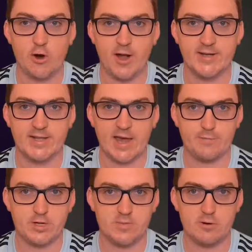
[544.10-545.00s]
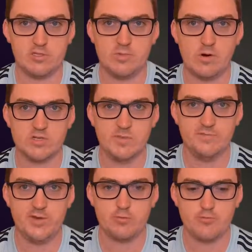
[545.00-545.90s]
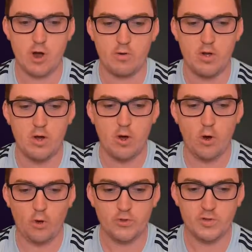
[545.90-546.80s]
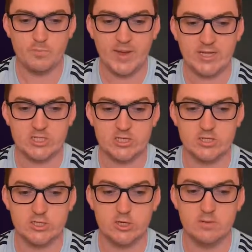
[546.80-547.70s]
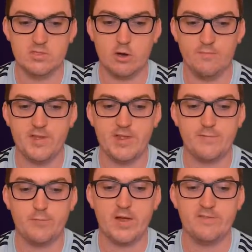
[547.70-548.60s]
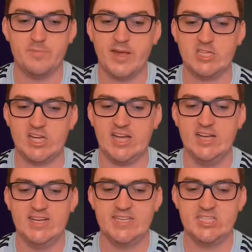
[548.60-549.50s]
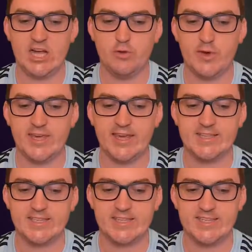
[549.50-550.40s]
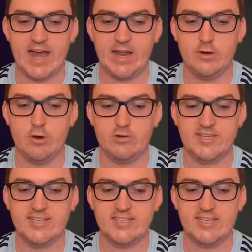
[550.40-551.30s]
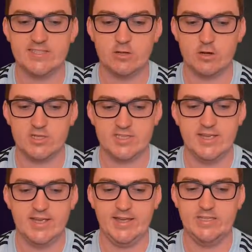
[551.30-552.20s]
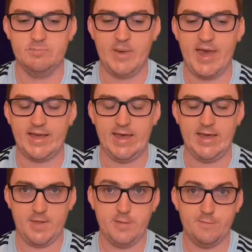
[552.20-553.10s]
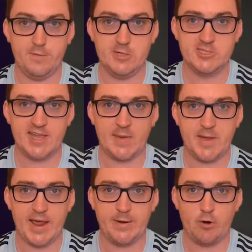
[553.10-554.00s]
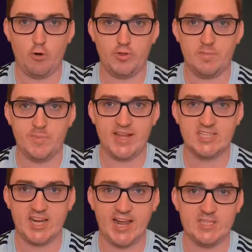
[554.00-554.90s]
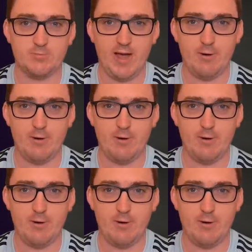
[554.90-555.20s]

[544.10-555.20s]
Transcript: kinda covering the box-to-box midfield role on the bench. And in terms of the left wing for Metra, Shaloy gets a start, and Ozzy Cisneros is back in the first team and on the bench as